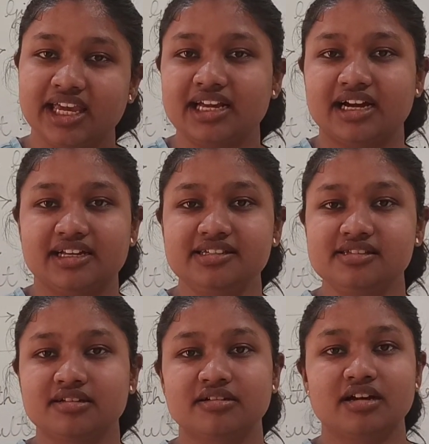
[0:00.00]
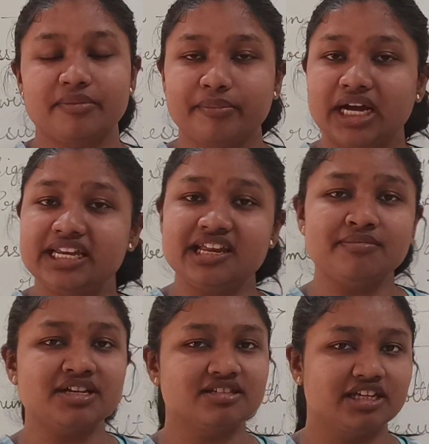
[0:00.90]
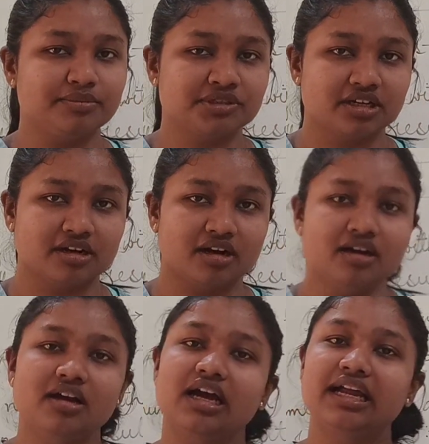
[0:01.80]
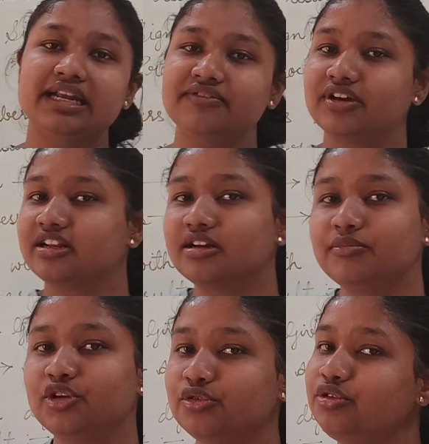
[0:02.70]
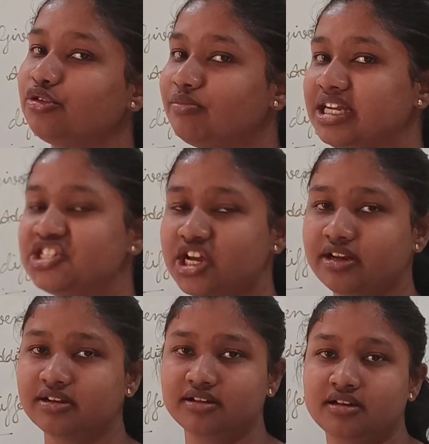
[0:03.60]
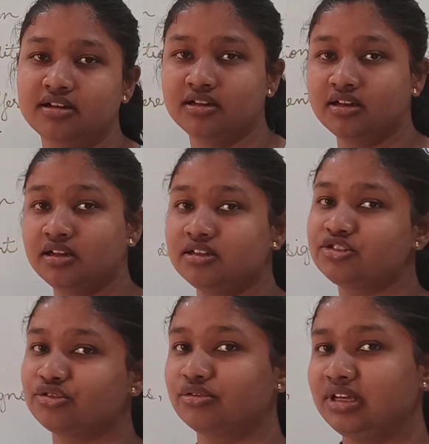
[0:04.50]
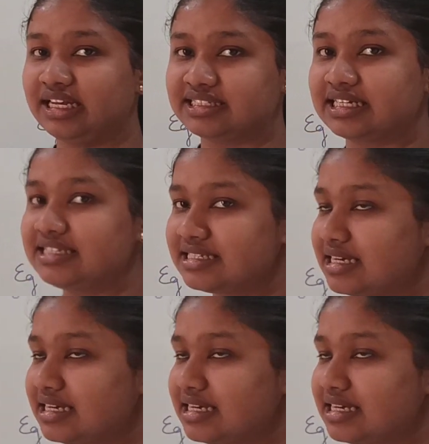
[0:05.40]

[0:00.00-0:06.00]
Guys, my name is Deepshikha and I welcome you to my channel. So let's get